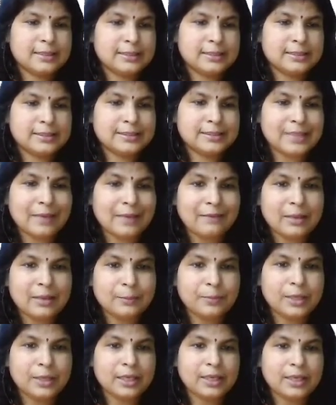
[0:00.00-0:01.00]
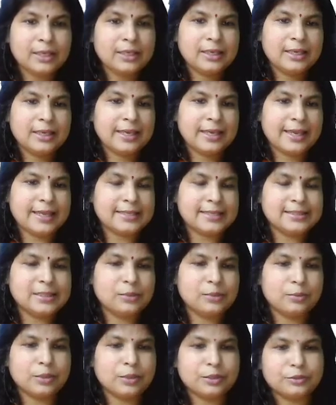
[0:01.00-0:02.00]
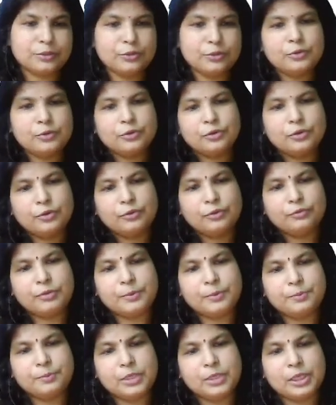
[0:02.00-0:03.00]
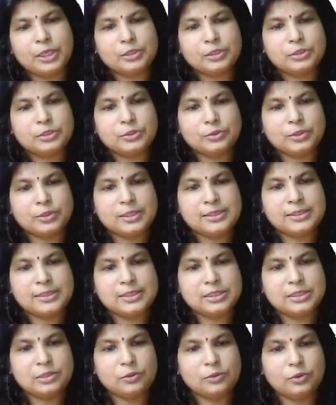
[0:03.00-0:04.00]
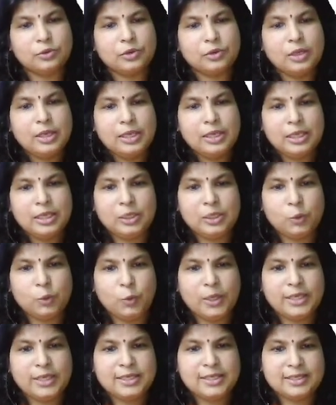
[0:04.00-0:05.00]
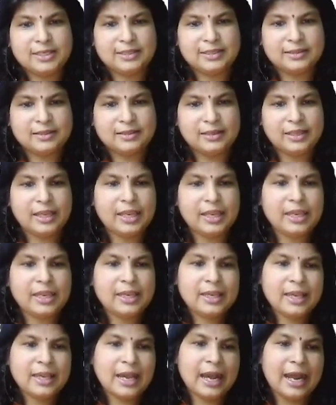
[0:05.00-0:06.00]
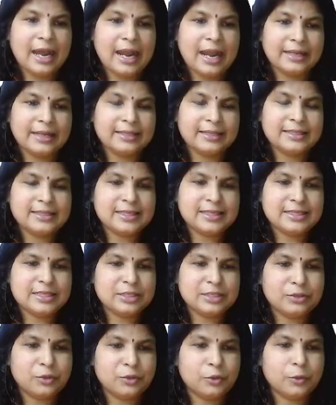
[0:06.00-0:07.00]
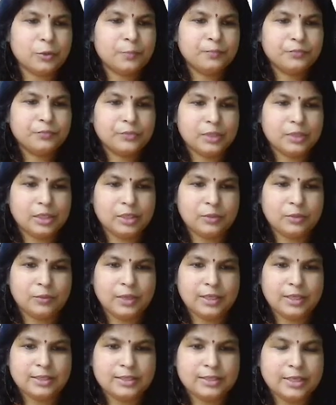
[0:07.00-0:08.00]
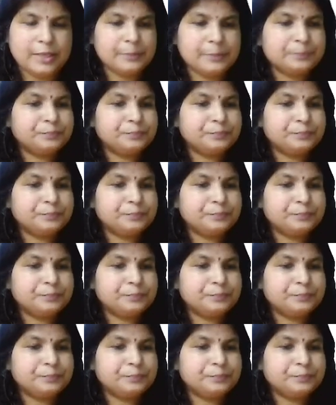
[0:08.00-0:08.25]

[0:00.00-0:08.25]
7b is equal to 15. So this is your equation 3 and this is your equation